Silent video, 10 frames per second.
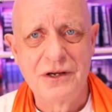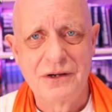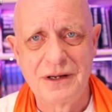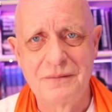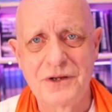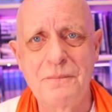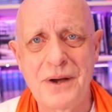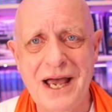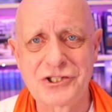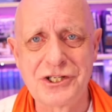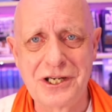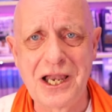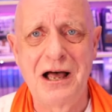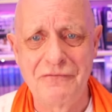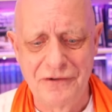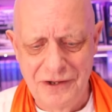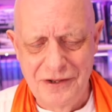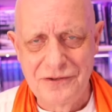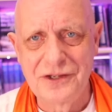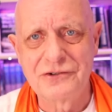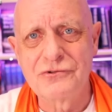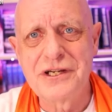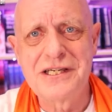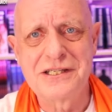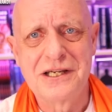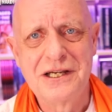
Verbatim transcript: um, compassion and love than greed